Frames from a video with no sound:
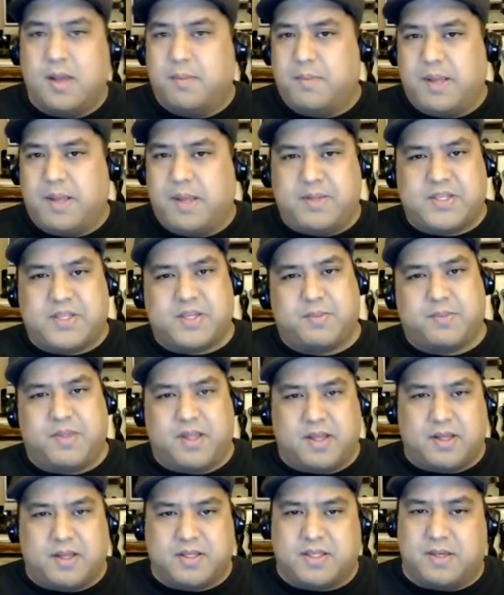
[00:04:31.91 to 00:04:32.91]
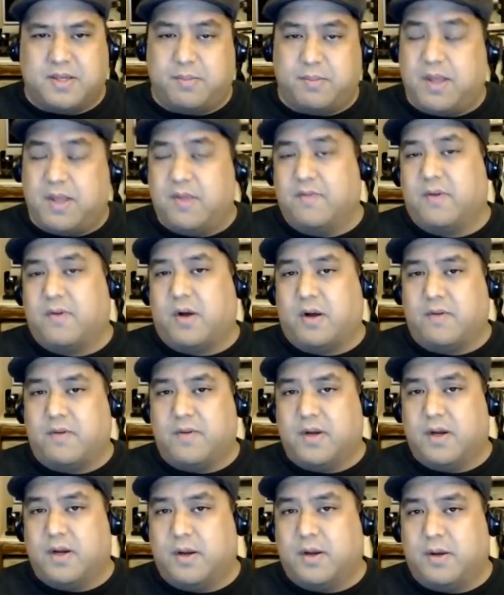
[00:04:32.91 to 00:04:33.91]
maybe something else that may
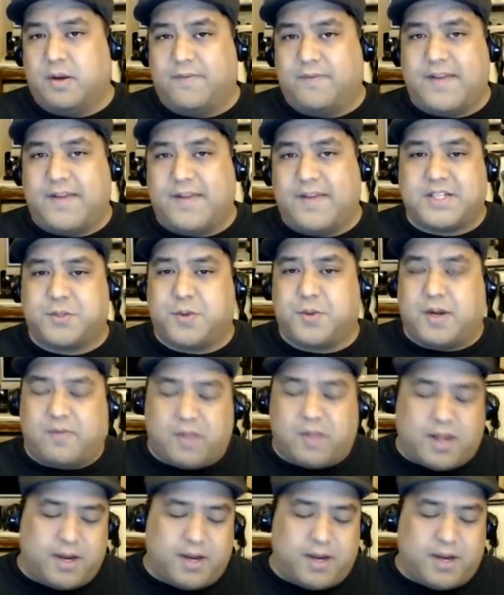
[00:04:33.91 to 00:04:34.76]
involve fast travel.